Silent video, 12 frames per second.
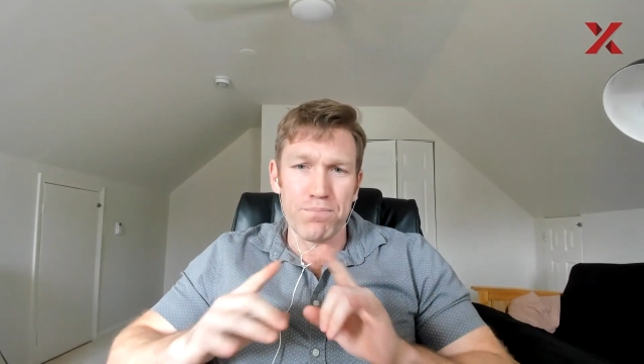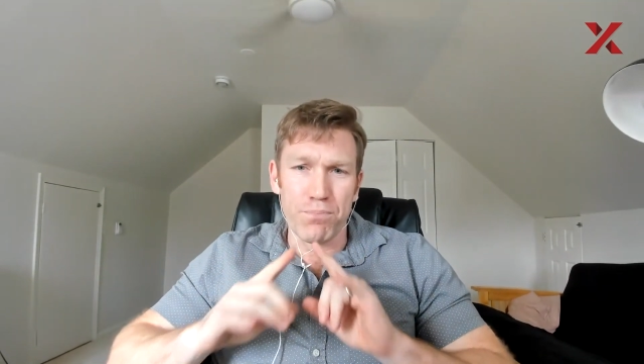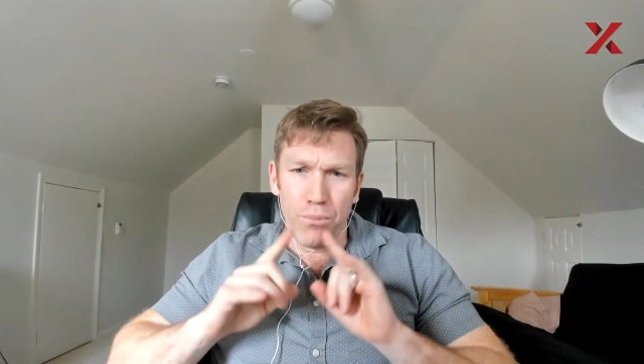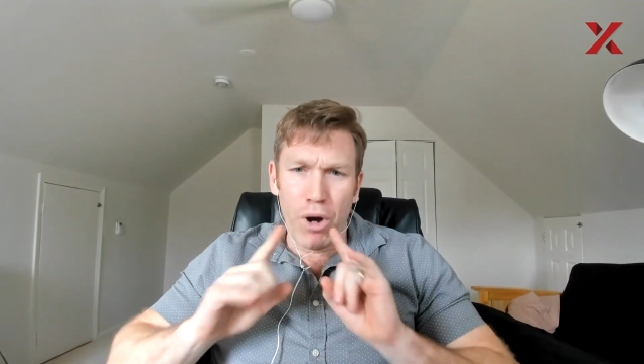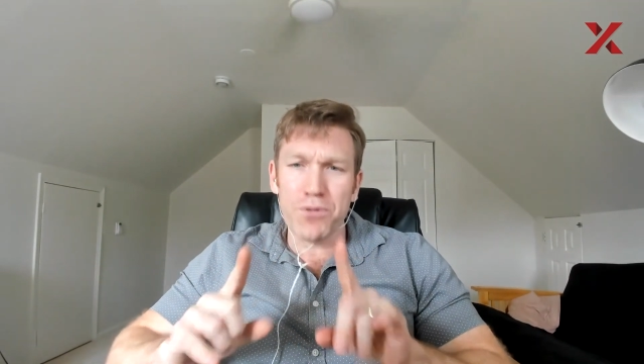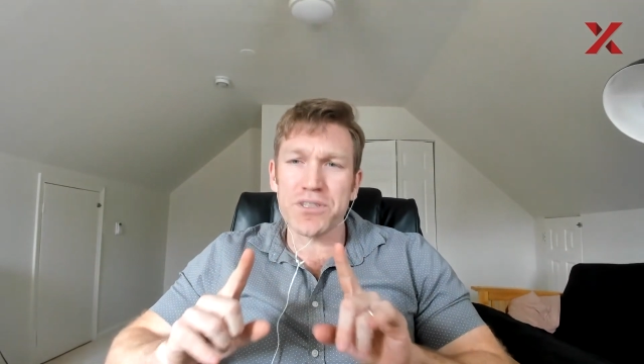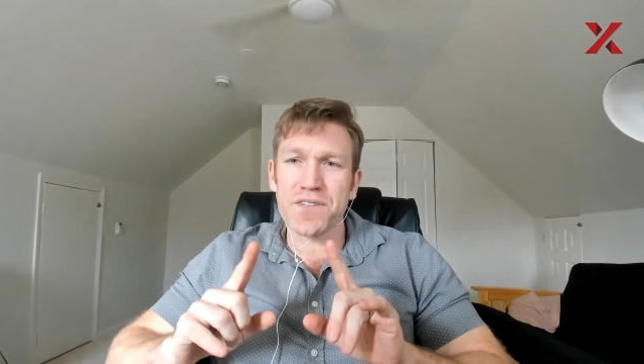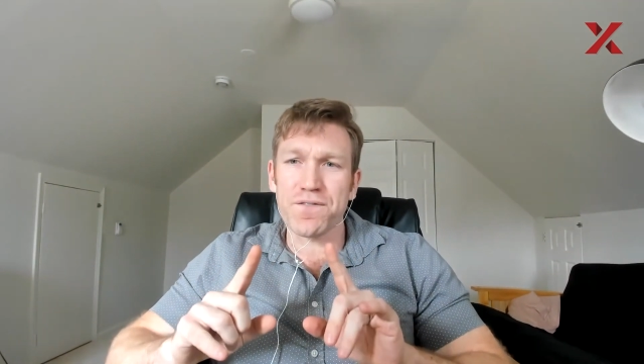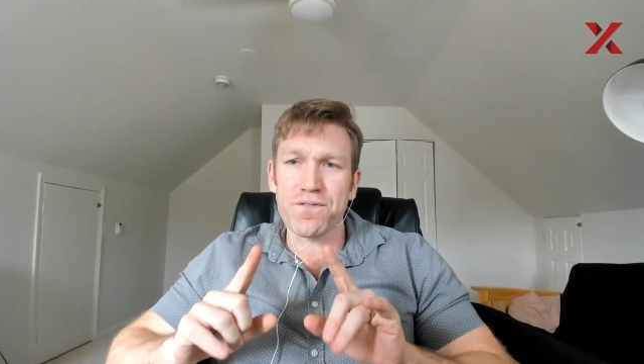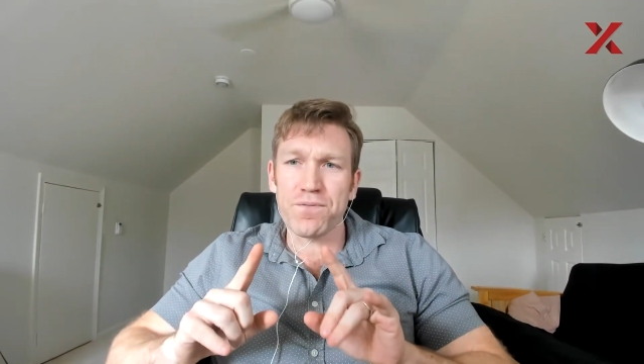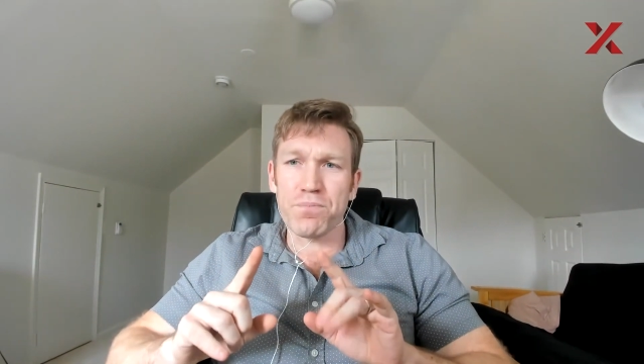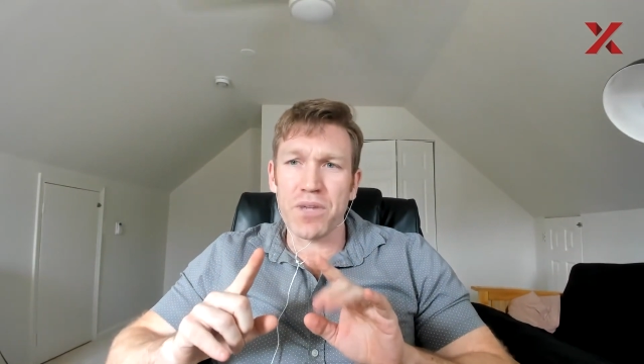most
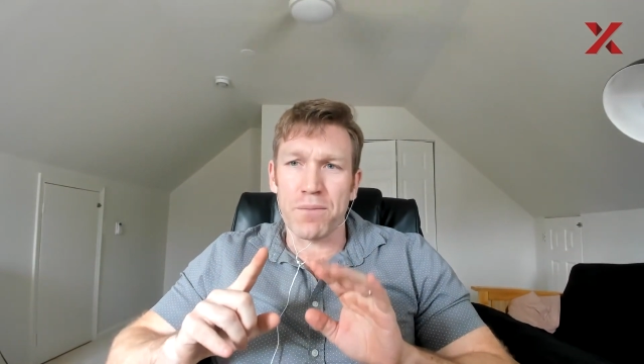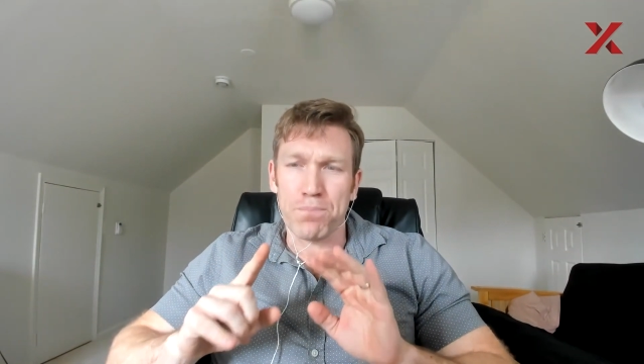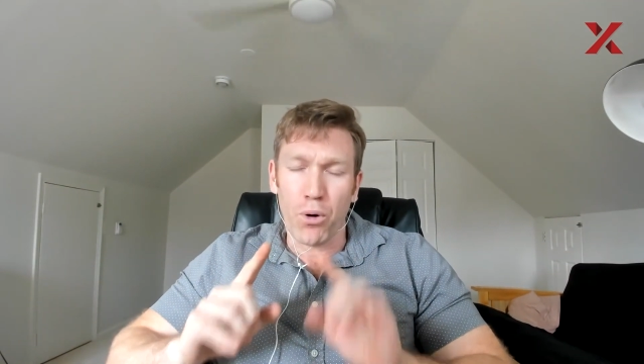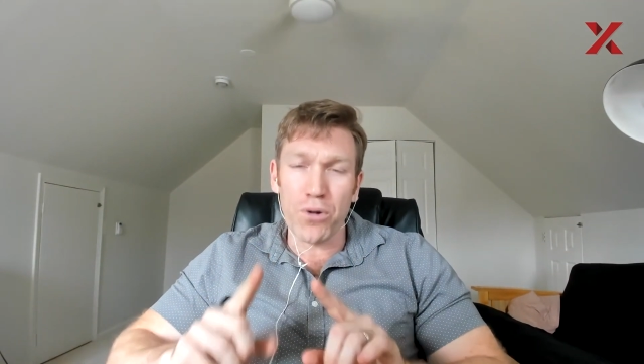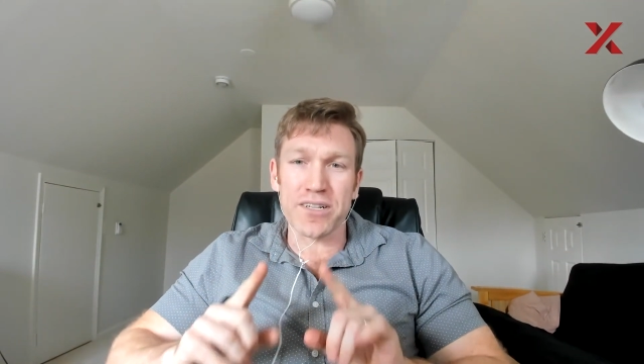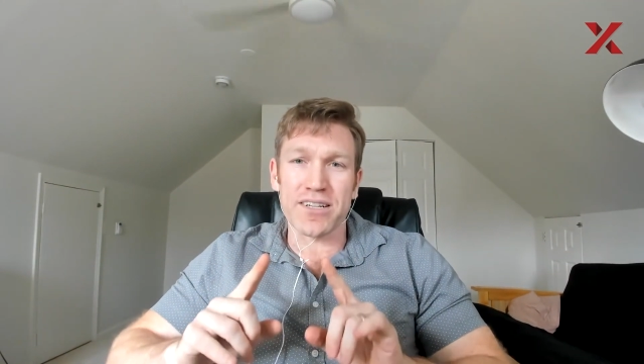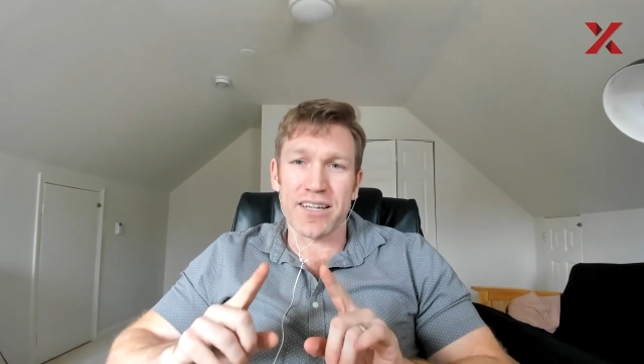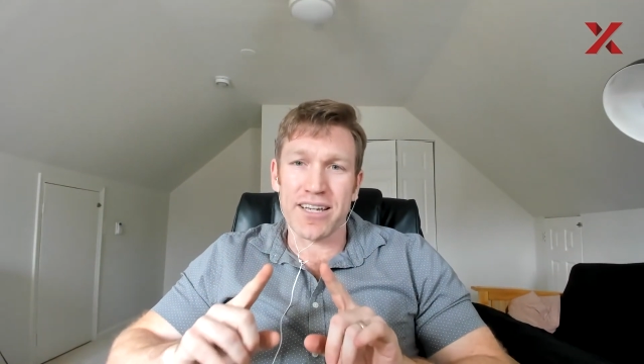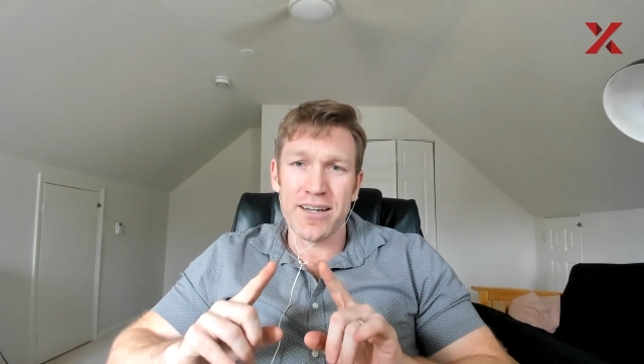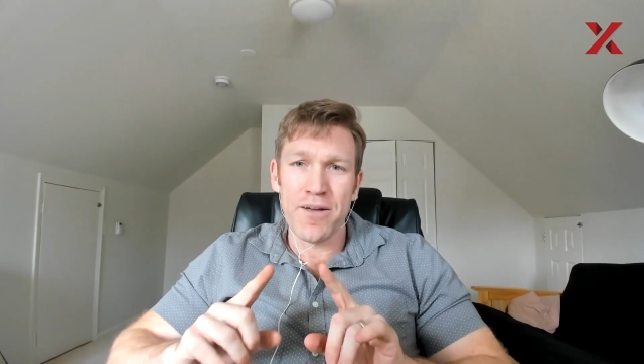importantly,